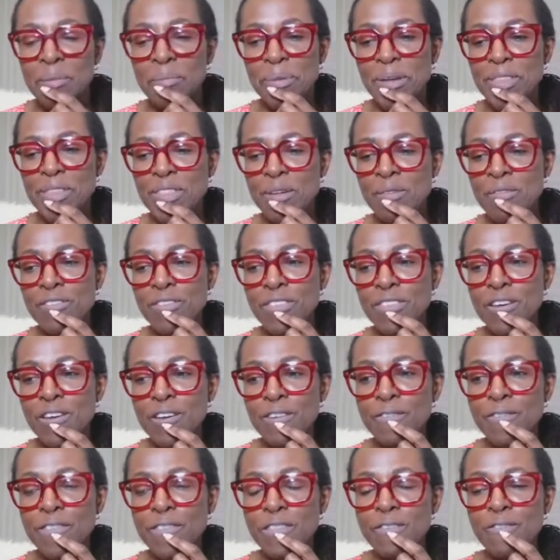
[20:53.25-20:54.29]
But
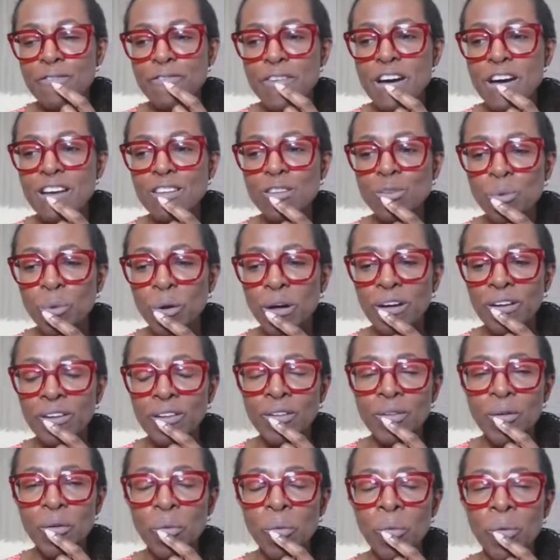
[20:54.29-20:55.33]
the first
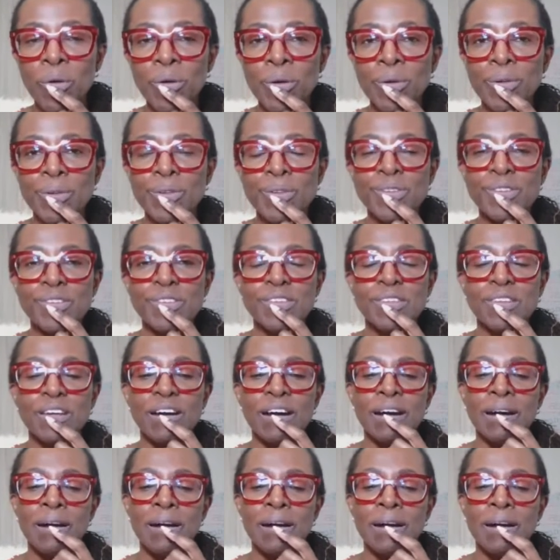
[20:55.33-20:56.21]
one was